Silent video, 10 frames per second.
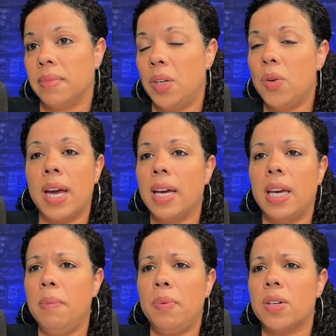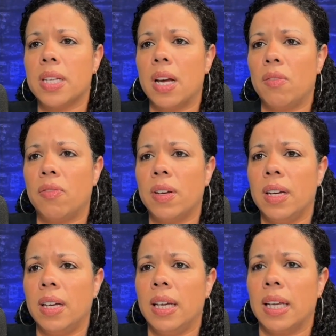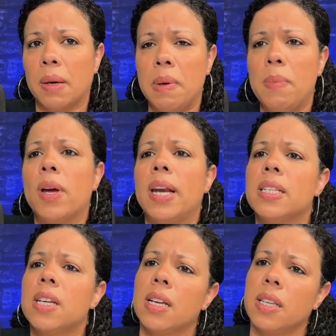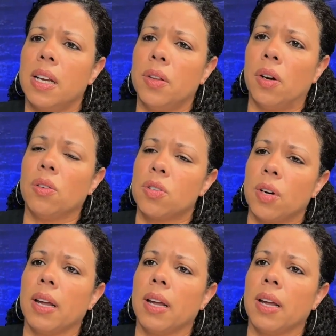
You can't keep yourself, like, people get exhausted in their own strength.